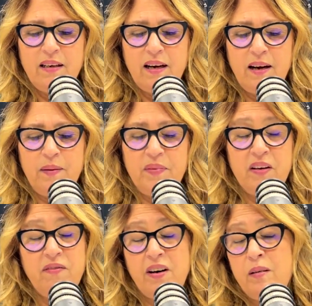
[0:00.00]

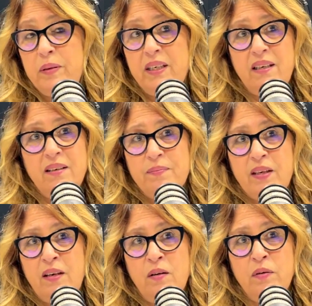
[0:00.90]
invariably,
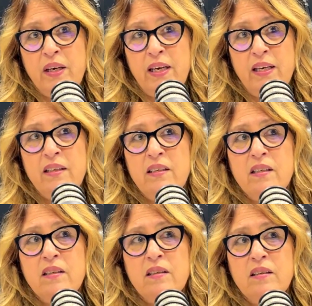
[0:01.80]
kids
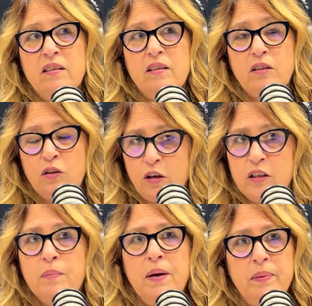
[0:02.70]
start to
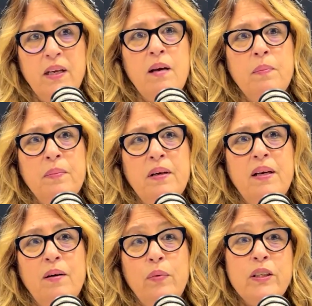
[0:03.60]
bubble up,
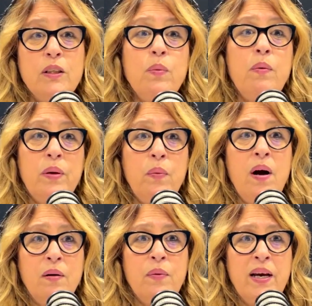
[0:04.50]
which is what we
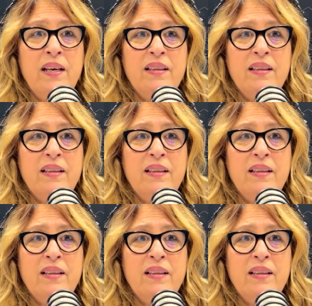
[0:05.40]
want, right?